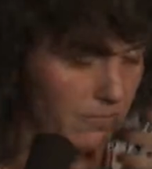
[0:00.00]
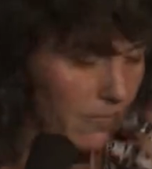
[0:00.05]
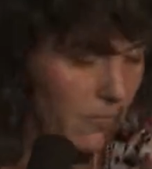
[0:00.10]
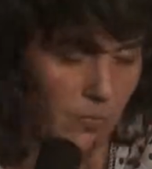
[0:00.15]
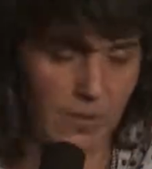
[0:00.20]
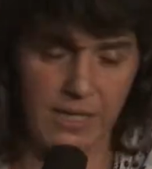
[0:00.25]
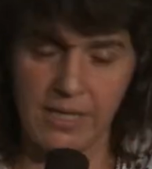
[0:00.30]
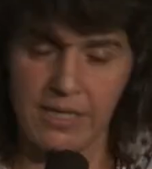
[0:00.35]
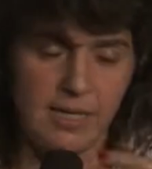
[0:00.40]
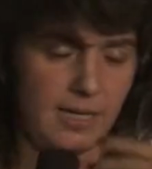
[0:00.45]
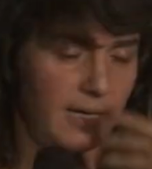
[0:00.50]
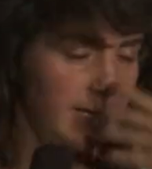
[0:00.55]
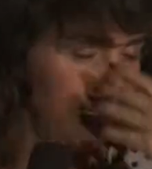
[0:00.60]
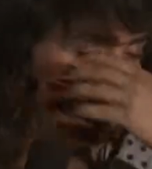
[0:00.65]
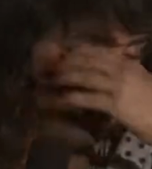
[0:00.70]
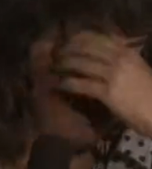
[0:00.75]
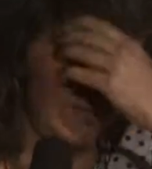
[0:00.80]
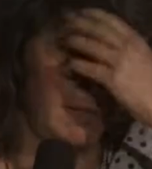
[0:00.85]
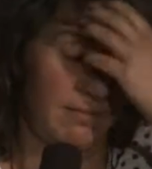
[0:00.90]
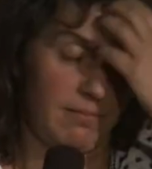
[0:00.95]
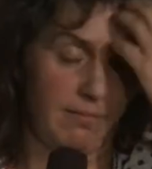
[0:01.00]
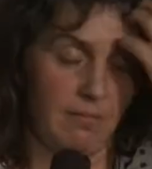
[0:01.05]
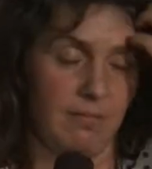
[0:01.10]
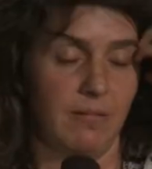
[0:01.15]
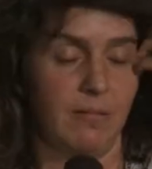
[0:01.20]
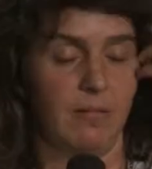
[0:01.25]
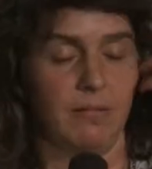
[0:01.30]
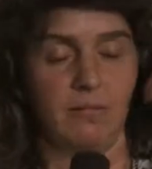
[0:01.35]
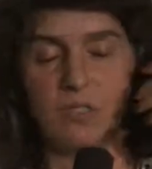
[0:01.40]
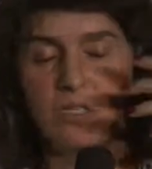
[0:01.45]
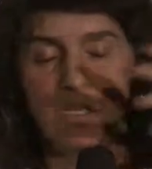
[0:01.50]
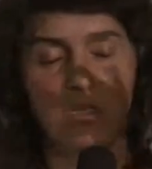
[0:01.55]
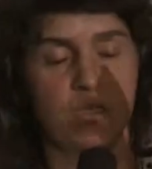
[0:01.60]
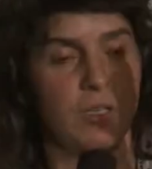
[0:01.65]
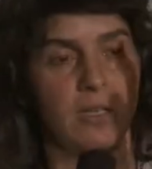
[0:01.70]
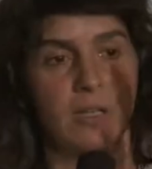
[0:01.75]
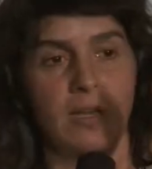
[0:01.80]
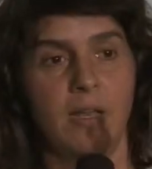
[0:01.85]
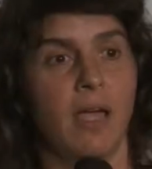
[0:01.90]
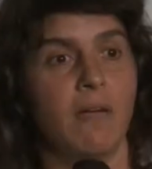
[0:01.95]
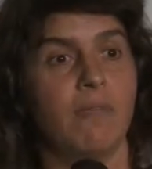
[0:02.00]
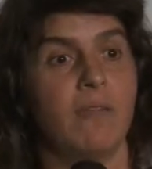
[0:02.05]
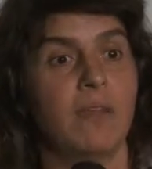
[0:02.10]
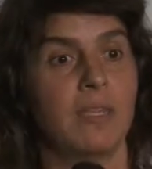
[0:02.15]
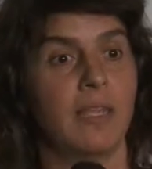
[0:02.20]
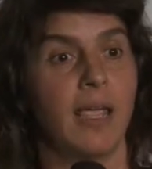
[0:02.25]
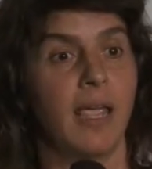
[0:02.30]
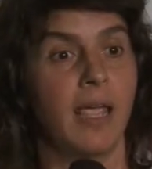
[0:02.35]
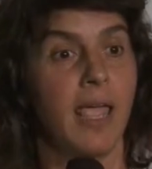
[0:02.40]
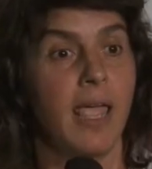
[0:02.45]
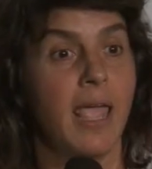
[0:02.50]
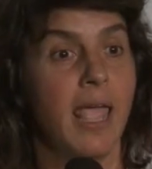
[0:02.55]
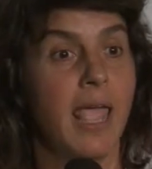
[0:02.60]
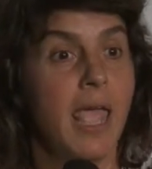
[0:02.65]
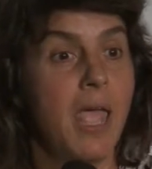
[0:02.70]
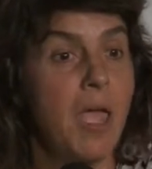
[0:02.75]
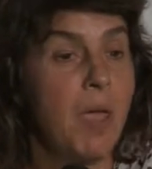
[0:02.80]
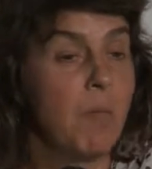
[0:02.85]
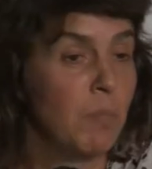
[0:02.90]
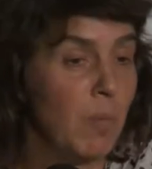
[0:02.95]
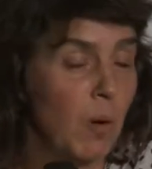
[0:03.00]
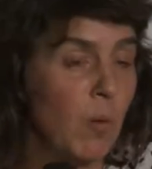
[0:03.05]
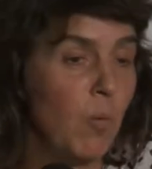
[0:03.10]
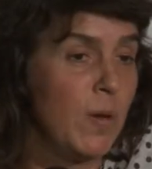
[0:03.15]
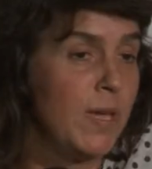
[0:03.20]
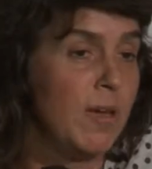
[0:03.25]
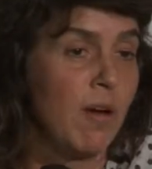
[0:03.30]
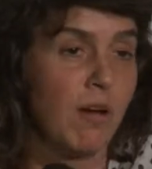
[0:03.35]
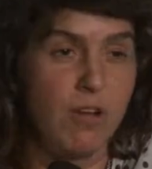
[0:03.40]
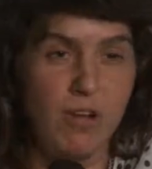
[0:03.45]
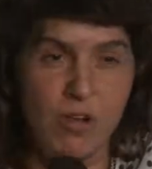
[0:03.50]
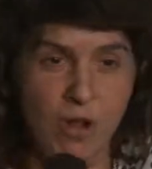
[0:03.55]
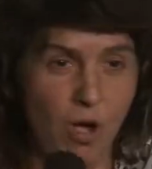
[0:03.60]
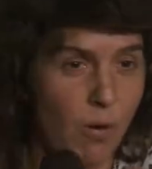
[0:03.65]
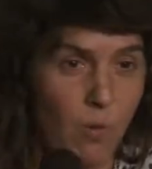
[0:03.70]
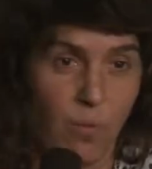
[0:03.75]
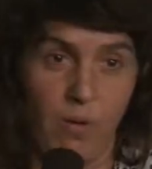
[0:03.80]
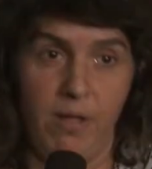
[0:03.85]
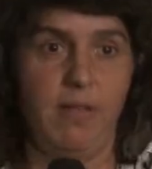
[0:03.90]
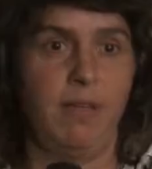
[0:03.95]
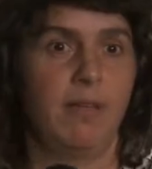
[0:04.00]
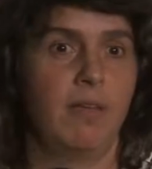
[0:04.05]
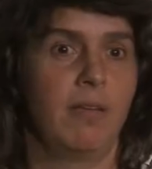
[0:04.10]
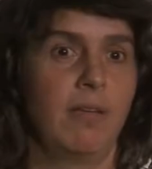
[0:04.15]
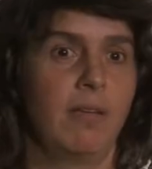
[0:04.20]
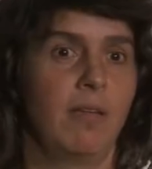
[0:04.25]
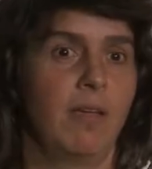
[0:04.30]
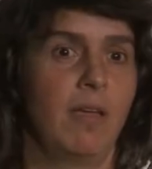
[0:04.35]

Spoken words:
reading and teaching and everything, but we are no one